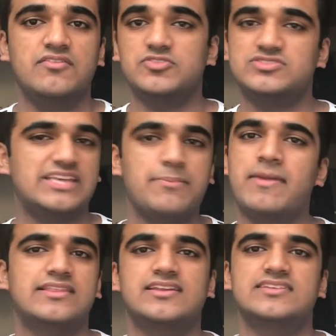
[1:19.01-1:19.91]
It was the same
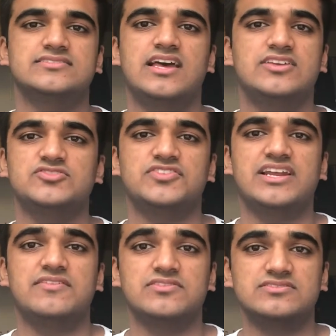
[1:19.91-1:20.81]
method as I used for
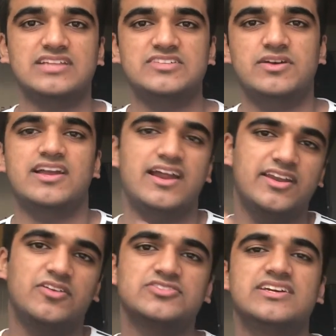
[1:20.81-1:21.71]
A-level. That's why I carried
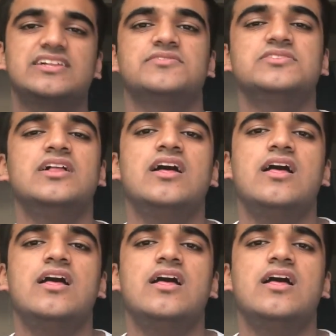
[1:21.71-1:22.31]
it on to A-level,